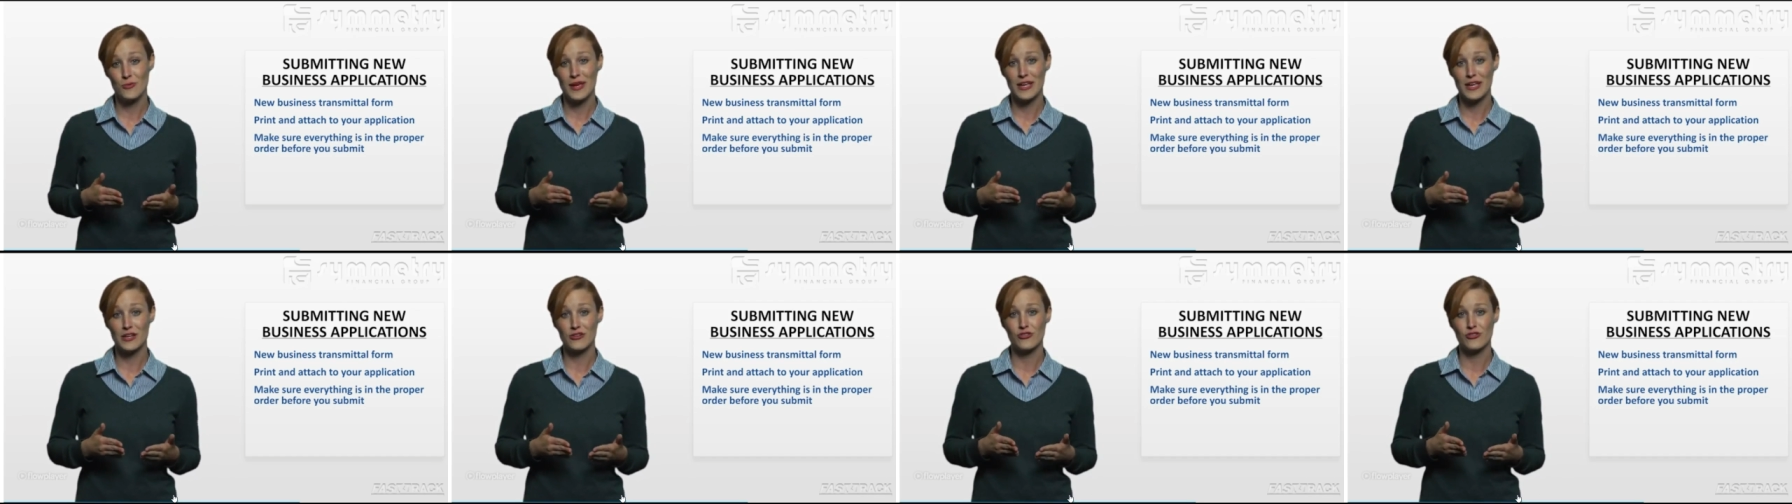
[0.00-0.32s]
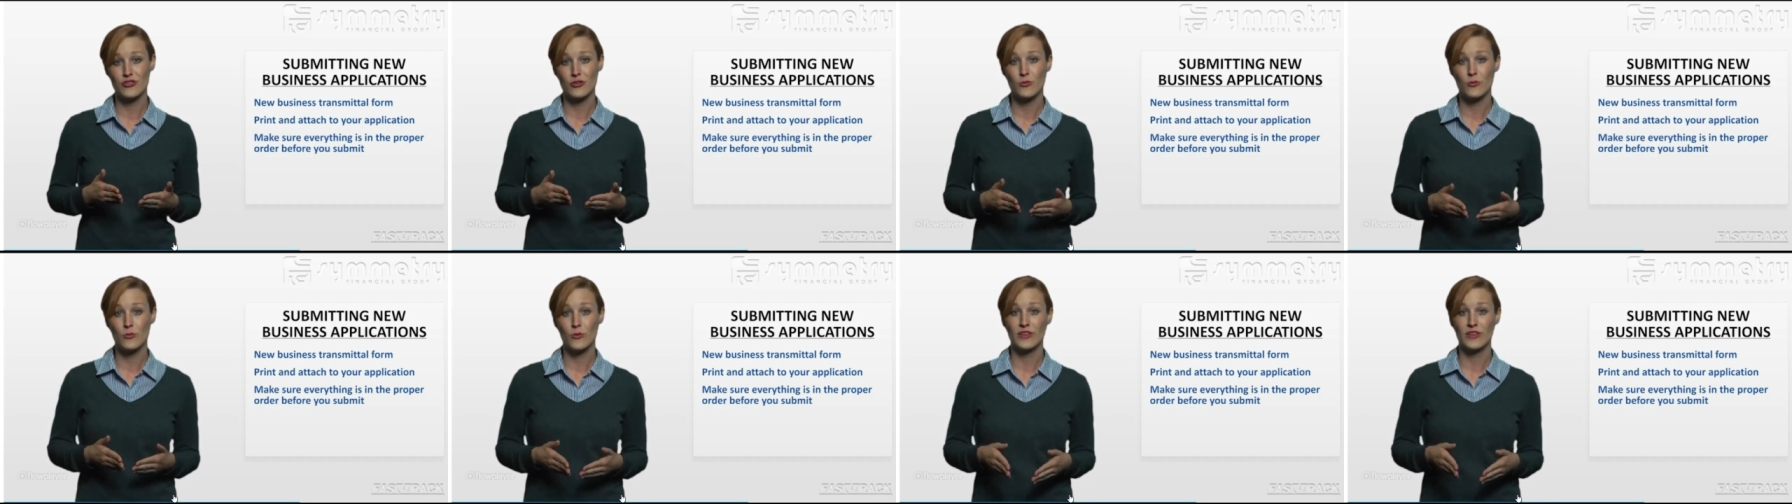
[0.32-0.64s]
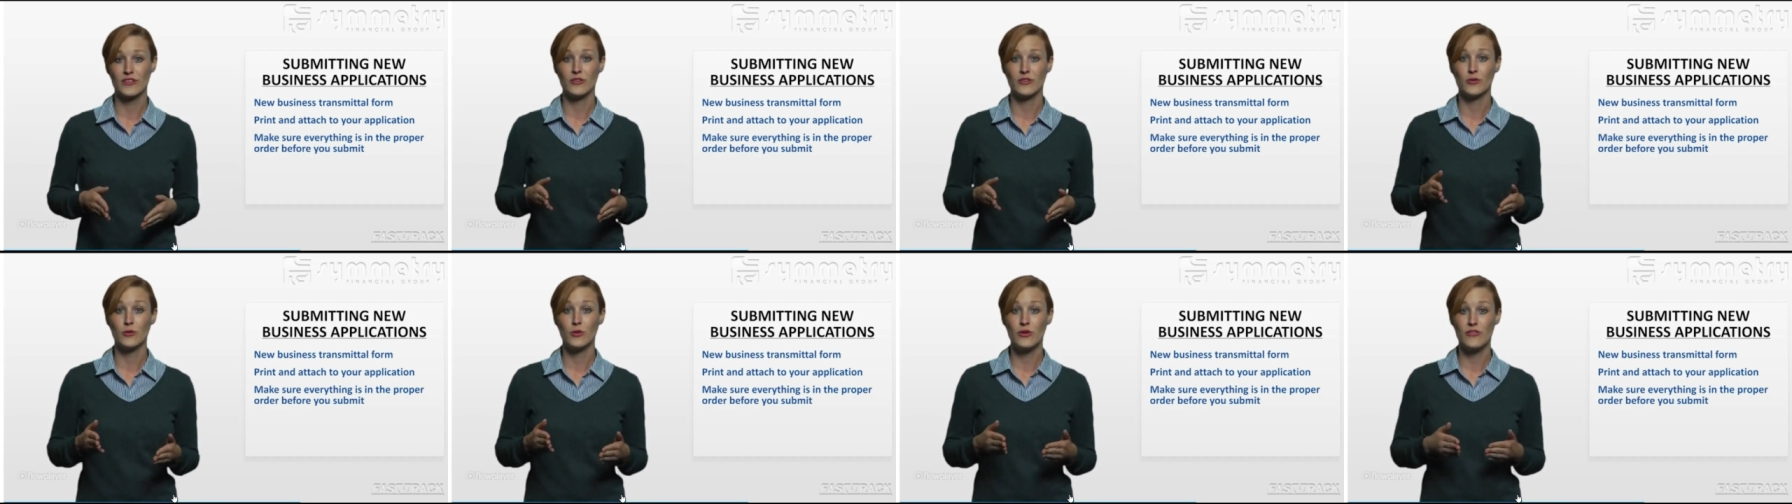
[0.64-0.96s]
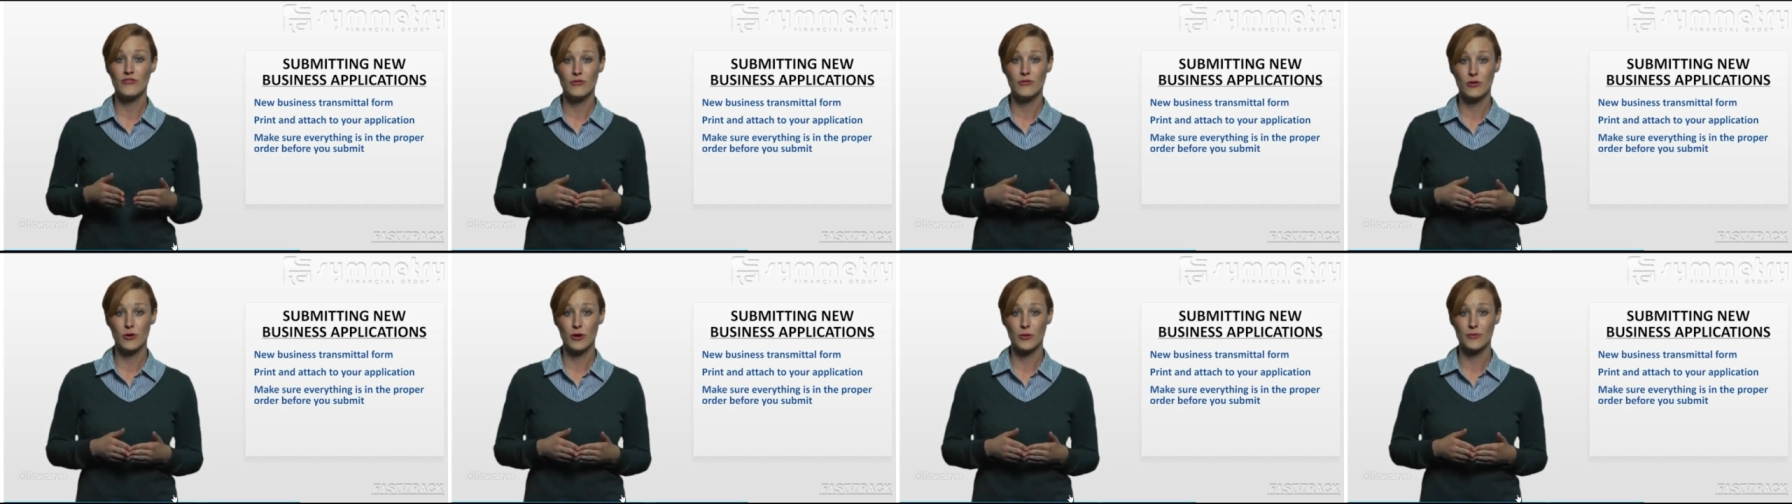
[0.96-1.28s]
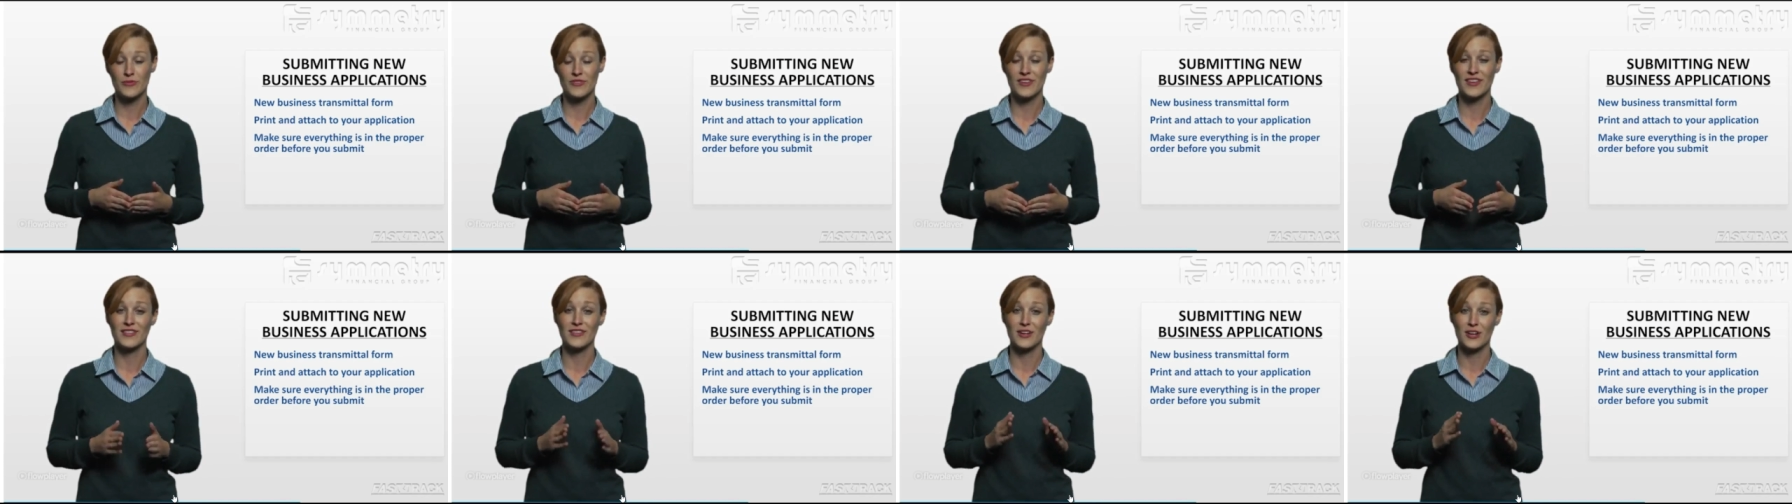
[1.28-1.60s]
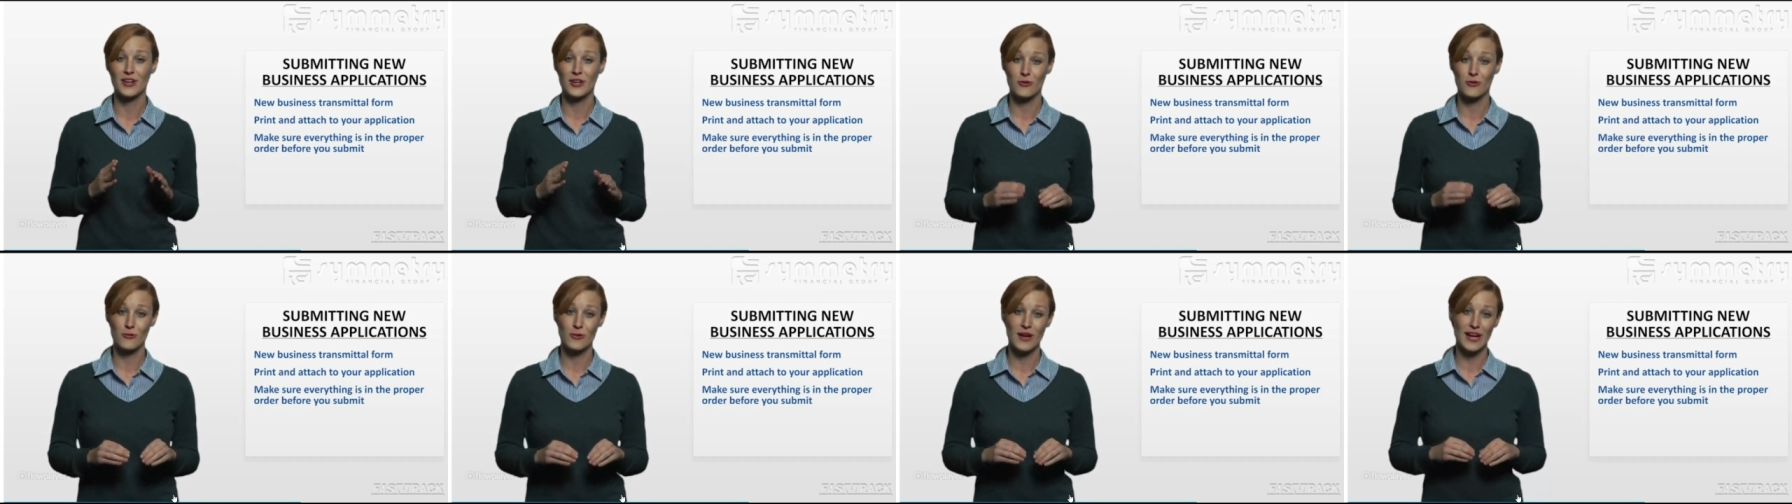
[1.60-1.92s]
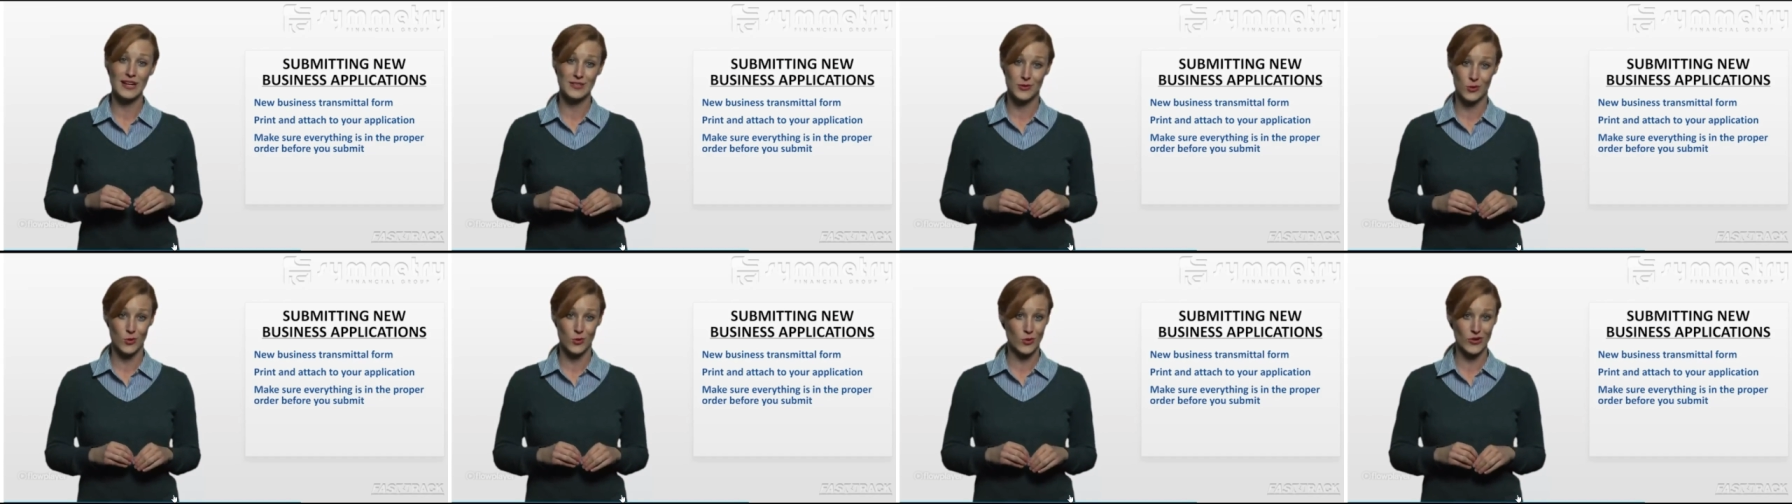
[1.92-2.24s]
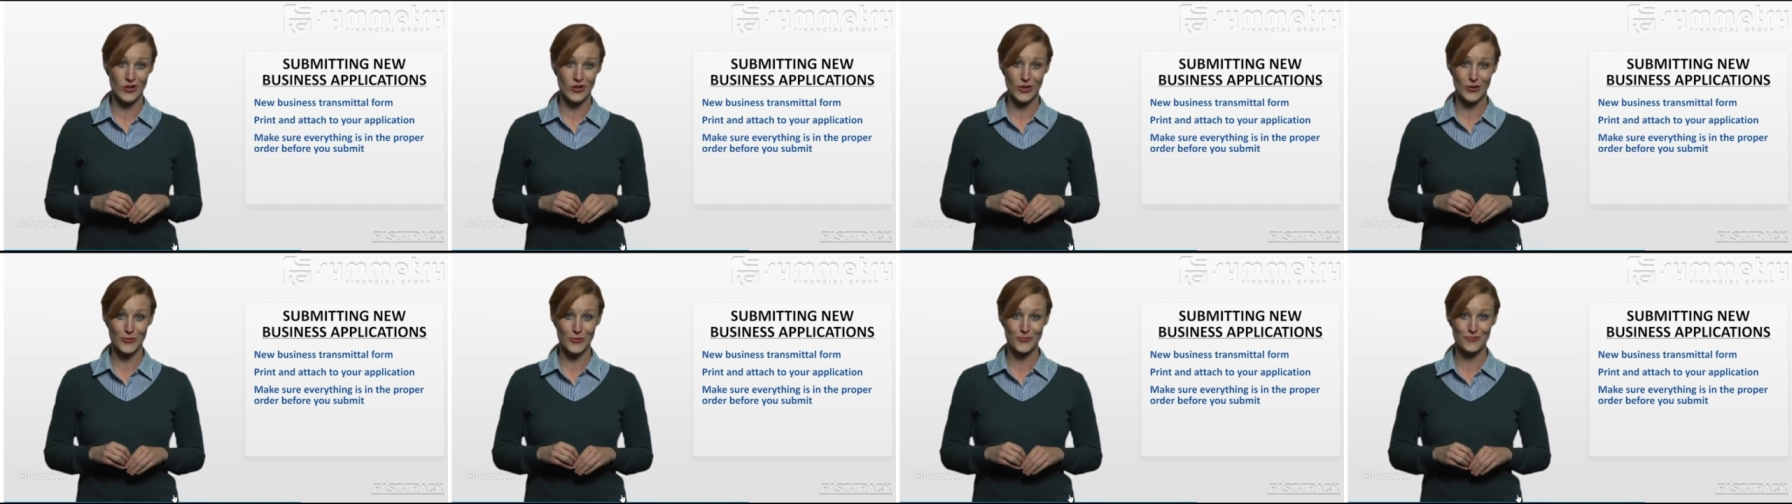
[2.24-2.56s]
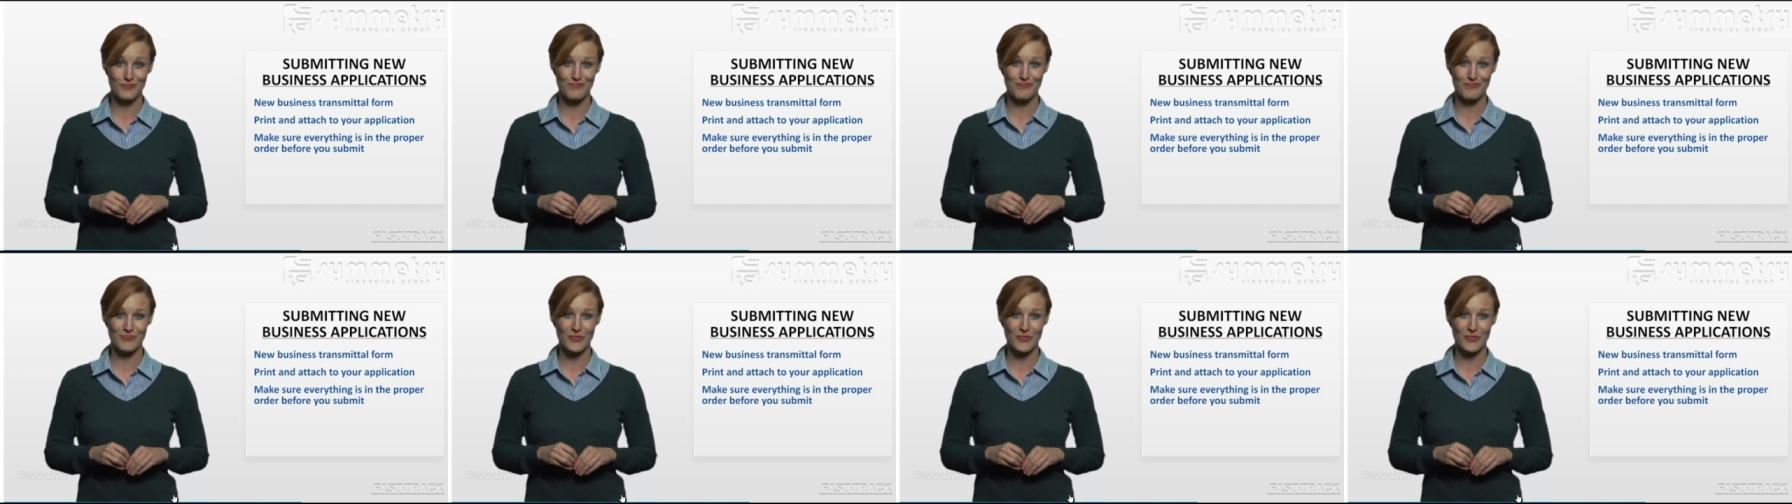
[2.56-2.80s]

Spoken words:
manager with your forms in the correct order.